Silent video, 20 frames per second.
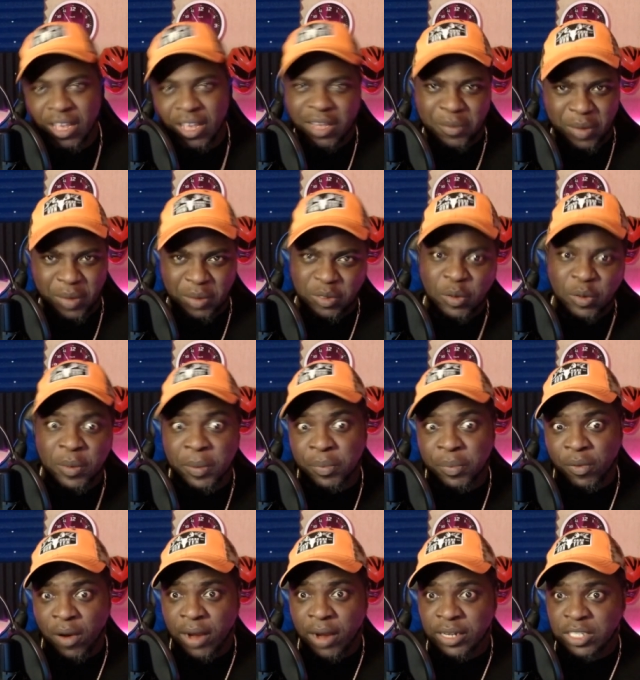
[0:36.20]
But also want a
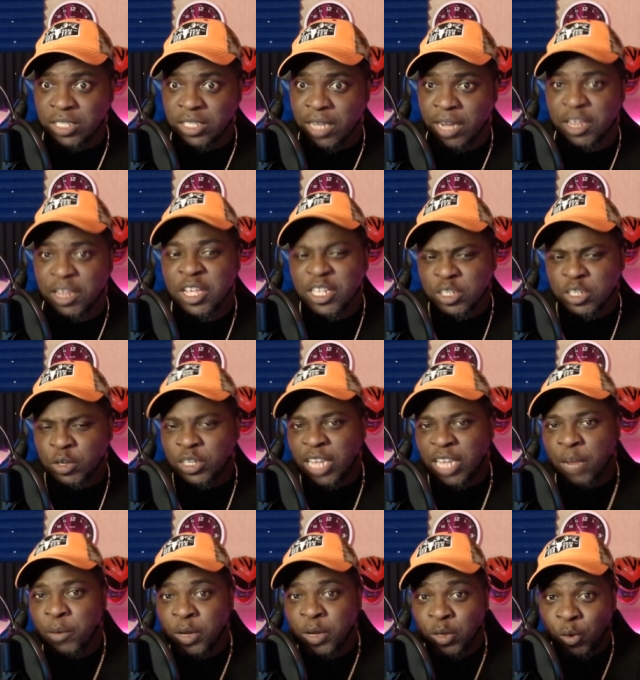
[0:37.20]
broaden channel. So today
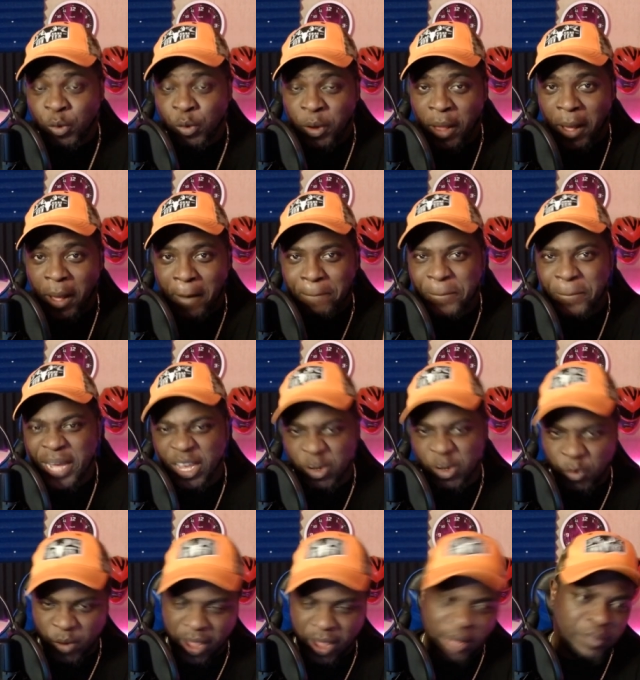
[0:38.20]
we doing a battle
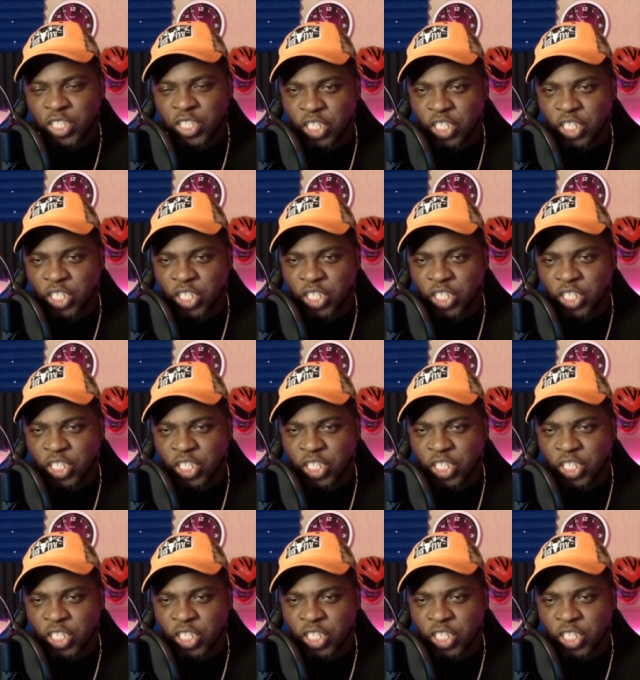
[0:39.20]
rap.